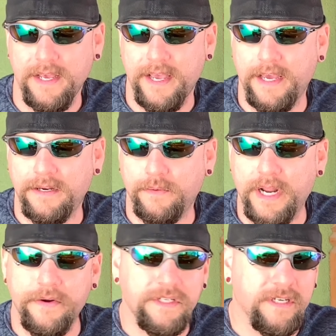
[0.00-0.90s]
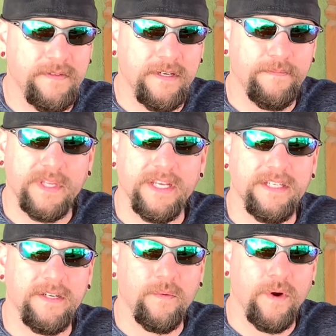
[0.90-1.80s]
And when I received it, it
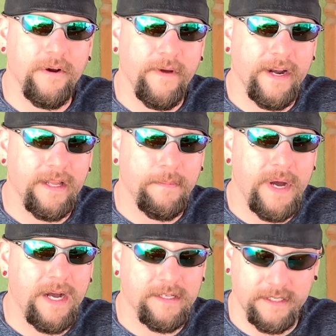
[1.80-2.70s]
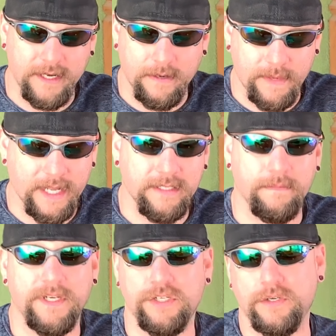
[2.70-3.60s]
didn't work right out of the box. Um, I had
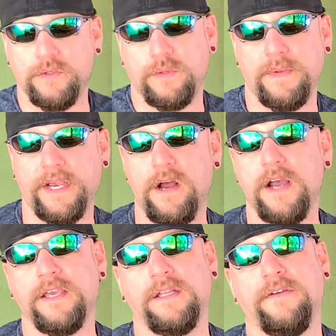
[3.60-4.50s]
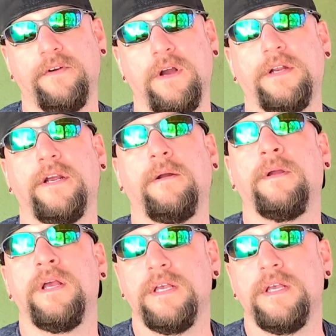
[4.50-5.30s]
some issues with my cocking lever on here.